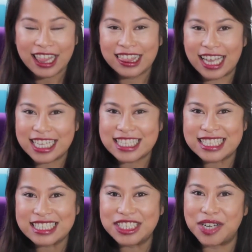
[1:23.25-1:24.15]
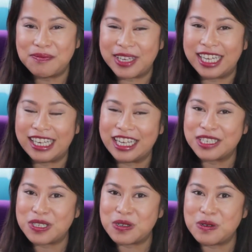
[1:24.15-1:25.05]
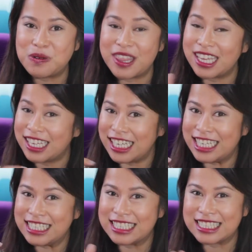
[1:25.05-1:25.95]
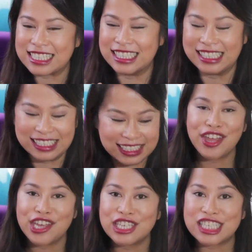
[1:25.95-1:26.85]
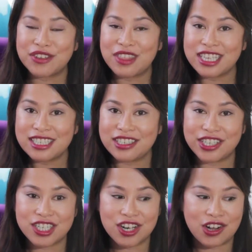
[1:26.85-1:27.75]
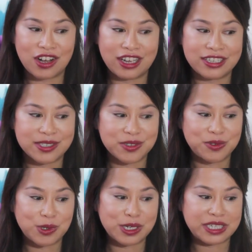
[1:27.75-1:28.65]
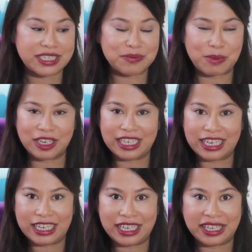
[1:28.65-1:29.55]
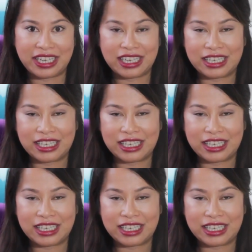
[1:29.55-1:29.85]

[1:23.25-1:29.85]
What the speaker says: Let's jump in to the goodies. So this year on Sephora's marketing